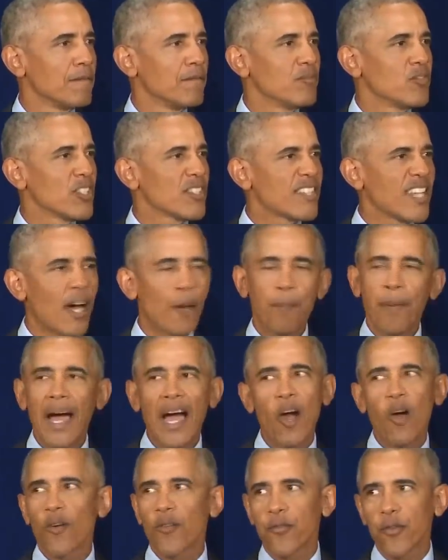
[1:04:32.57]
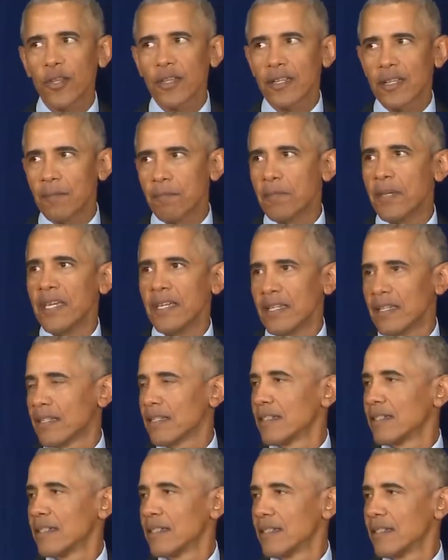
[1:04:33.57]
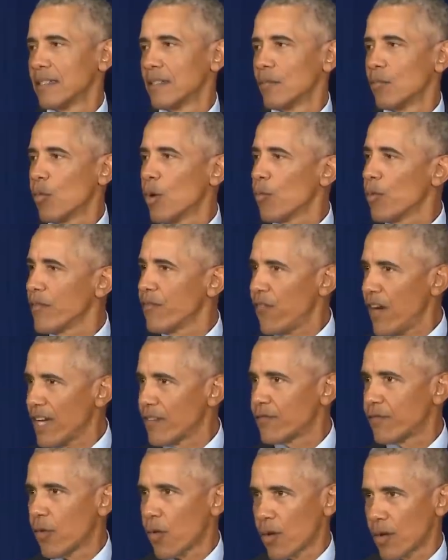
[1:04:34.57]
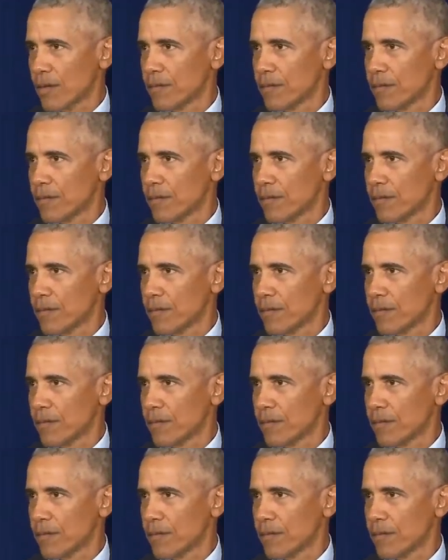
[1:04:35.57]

just how powerful it can be when we fight for it,